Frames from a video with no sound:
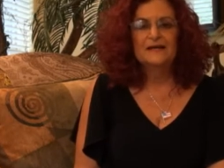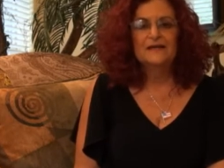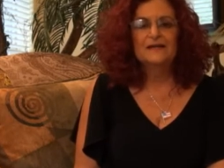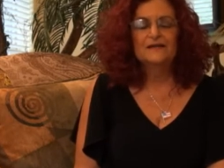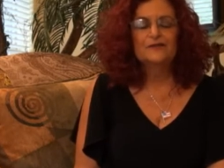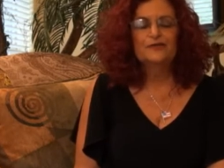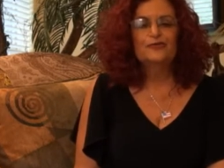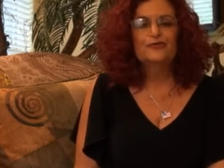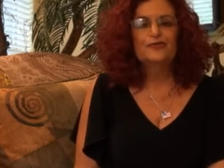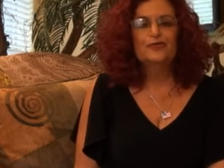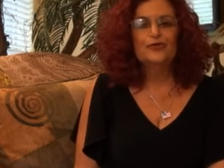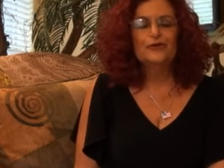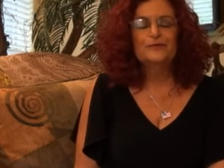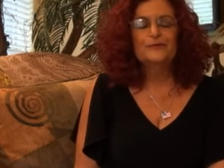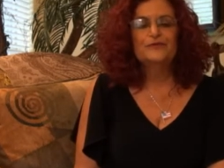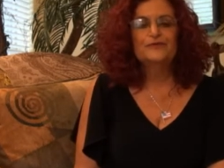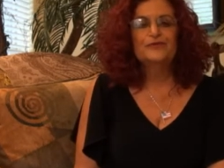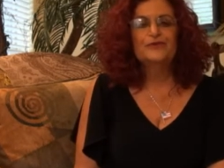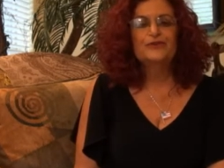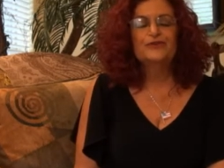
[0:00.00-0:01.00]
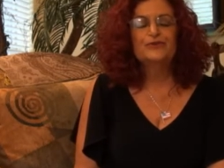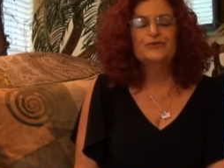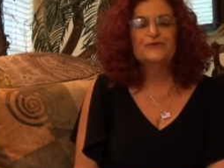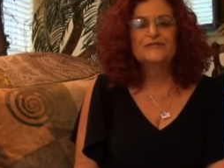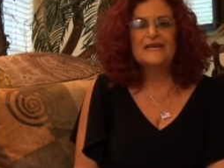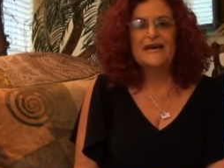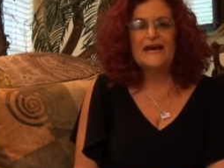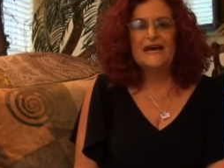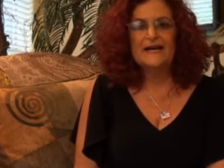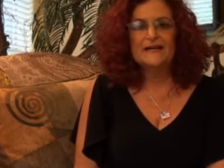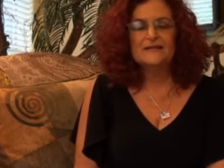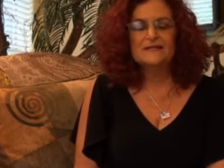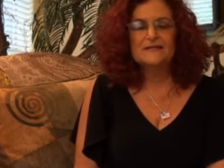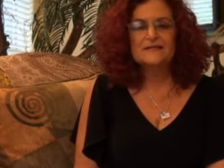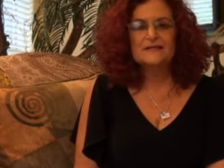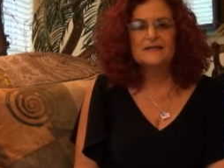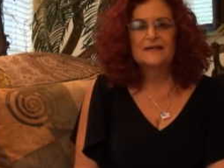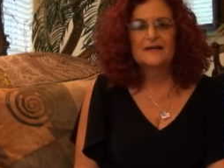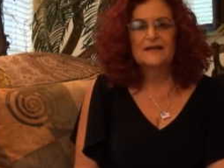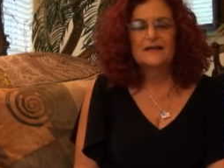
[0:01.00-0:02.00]
in the form of a new
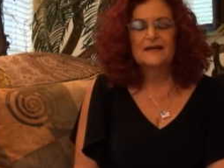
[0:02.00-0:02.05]
tax.